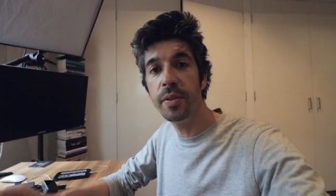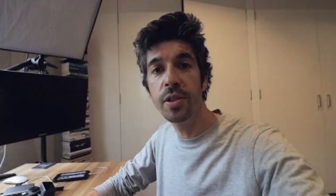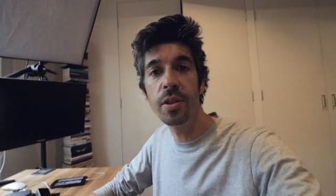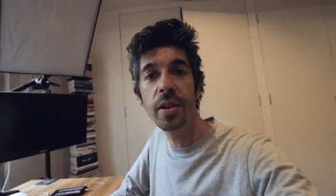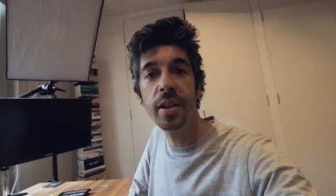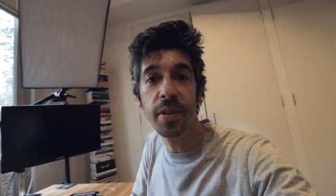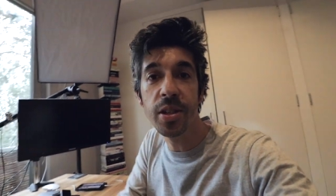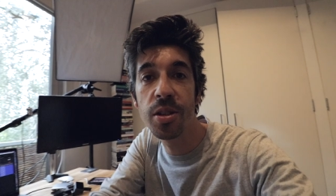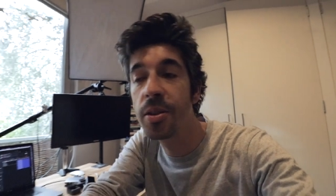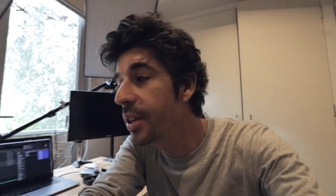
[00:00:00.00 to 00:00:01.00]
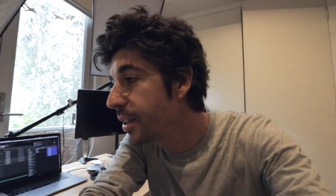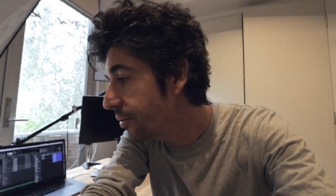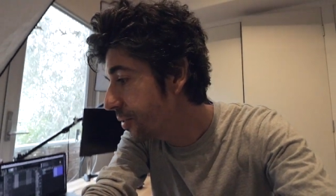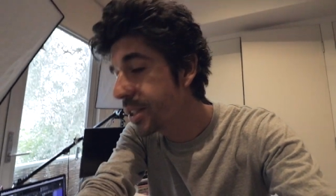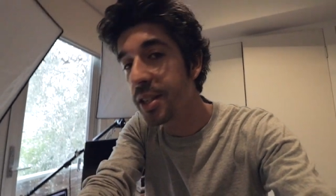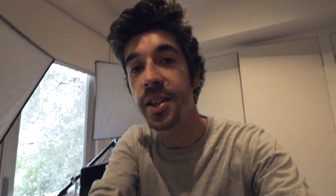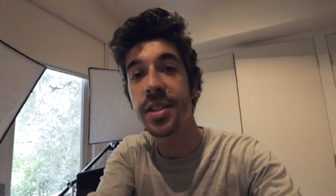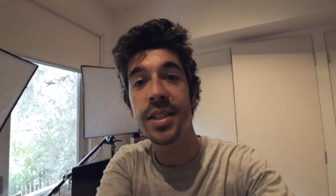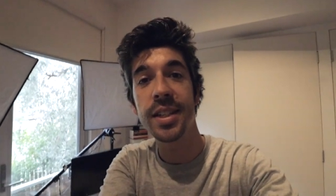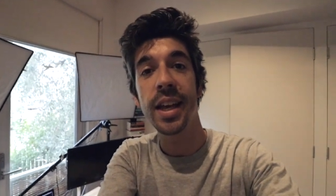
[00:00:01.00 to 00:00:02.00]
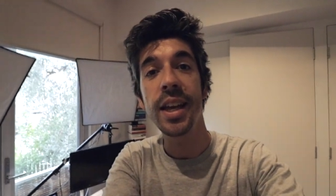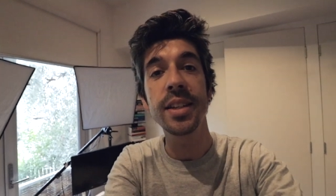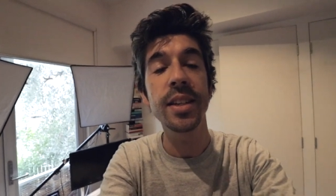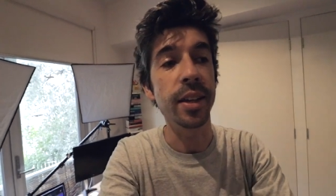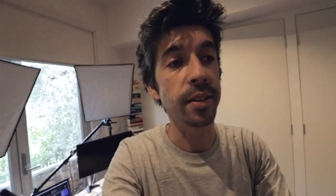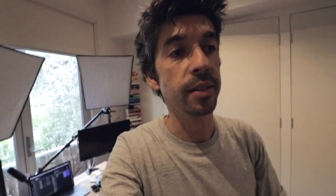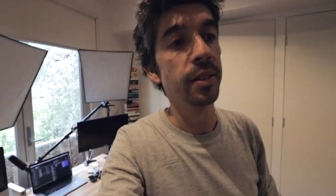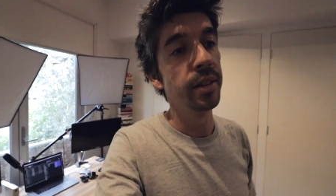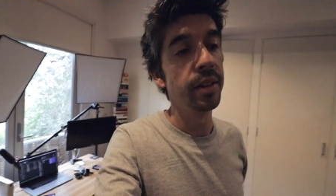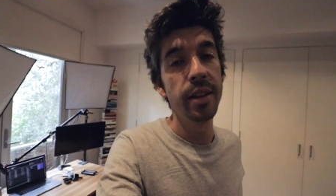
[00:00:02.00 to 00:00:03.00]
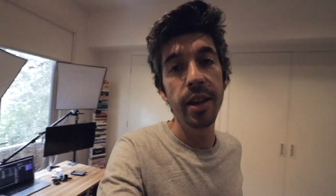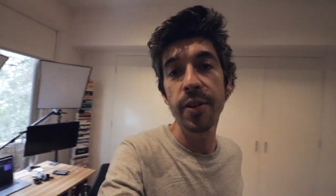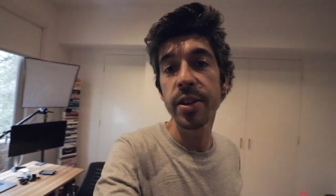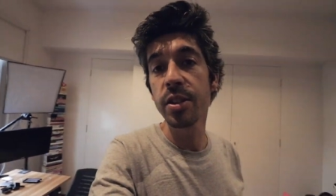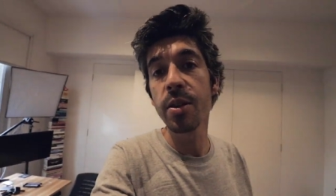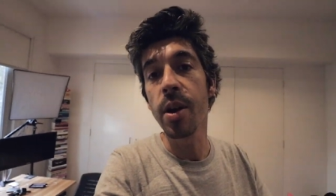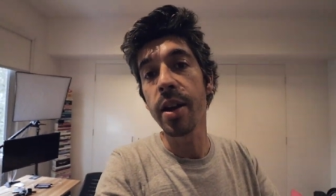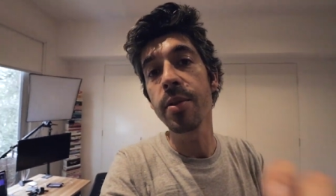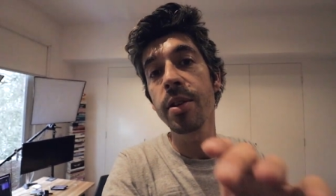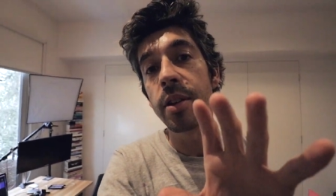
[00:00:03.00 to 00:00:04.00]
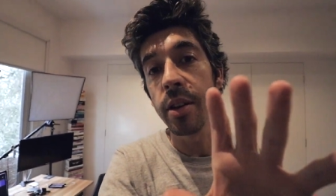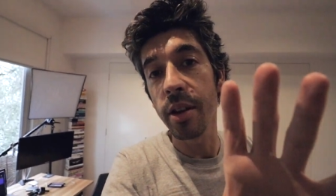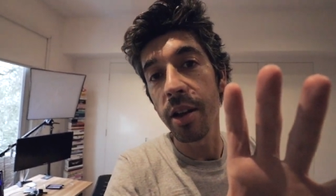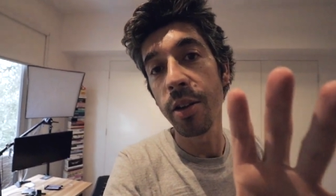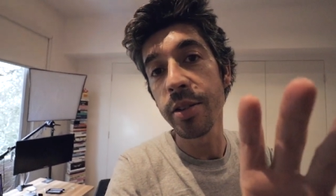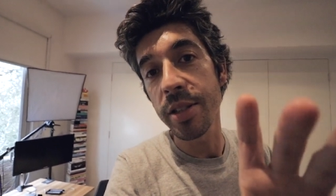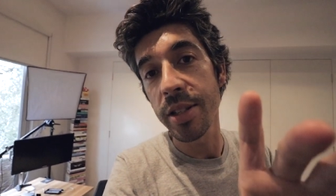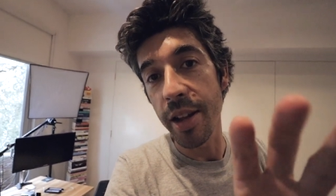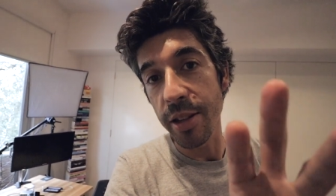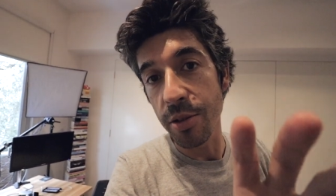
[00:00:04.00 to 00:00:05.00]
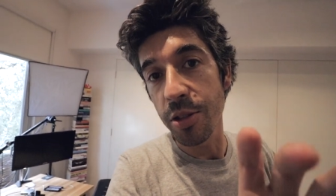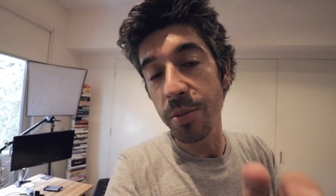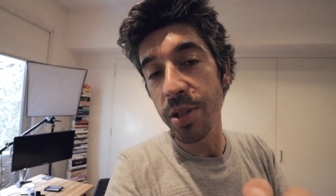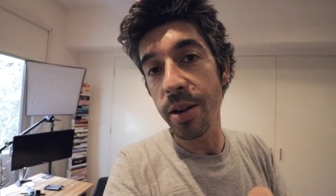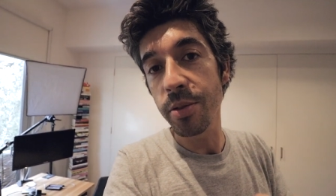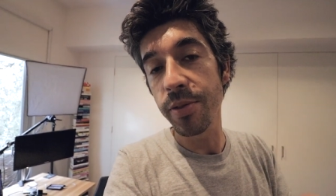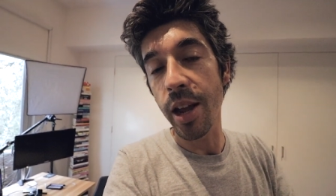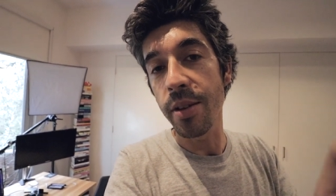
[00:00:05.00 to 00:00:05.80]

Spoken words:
with chocolate. If there's chocolate in the fridge, I just eat it. In fact, you know what? Everyone who does like YouTube channels for